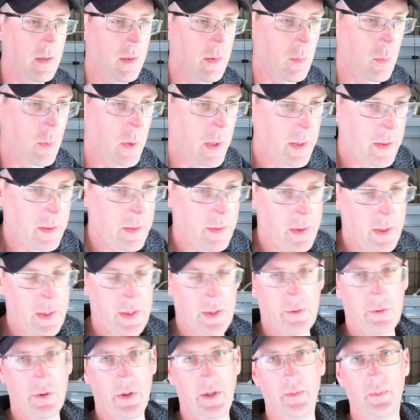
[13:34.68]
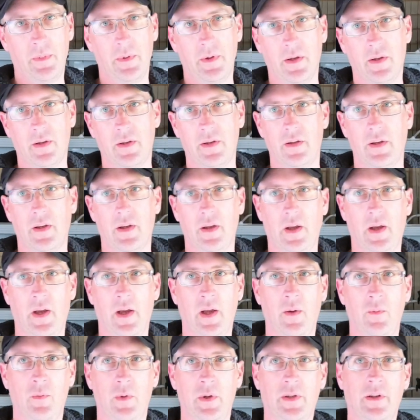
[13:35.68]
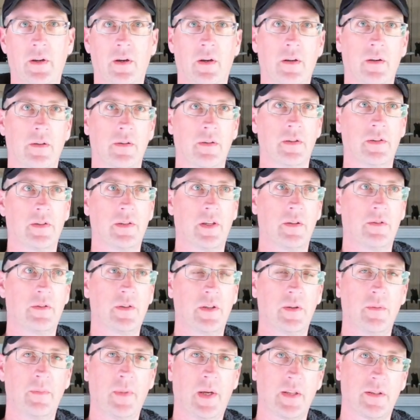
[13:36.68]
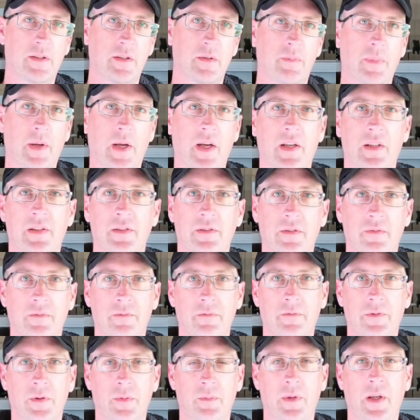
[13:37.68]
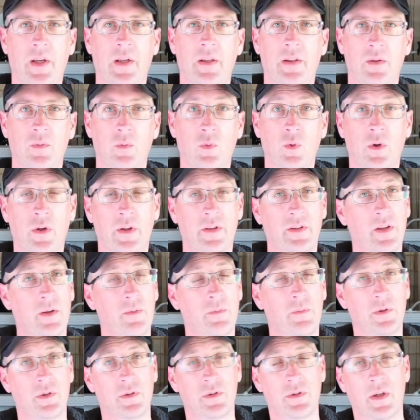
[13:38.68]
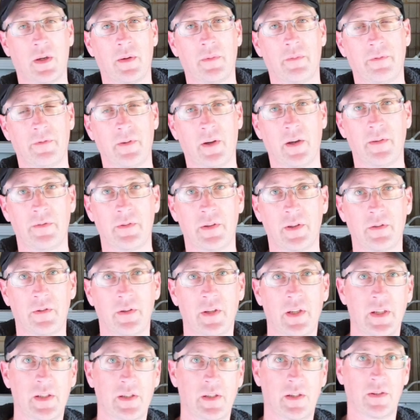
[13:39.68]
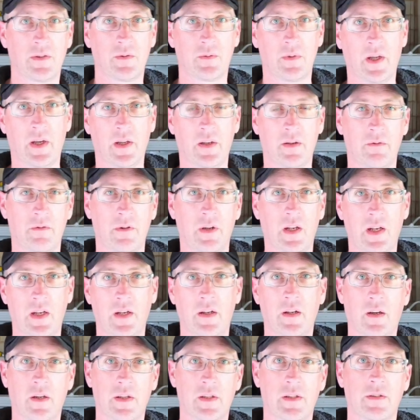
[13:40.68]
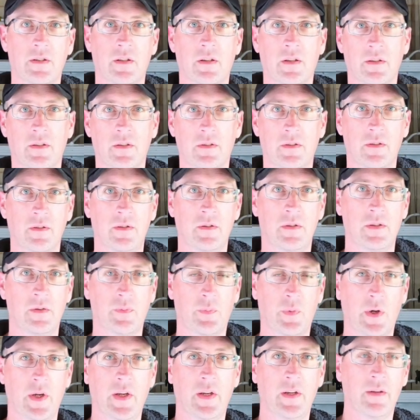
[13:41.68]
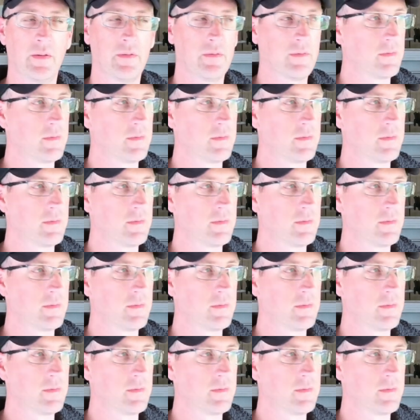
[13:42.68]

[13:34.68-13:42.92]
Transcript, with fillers: With this trip, uh, we'd gone, so two months had passed and from then the water temperature up five degrees because we'd had a really nice start to spring.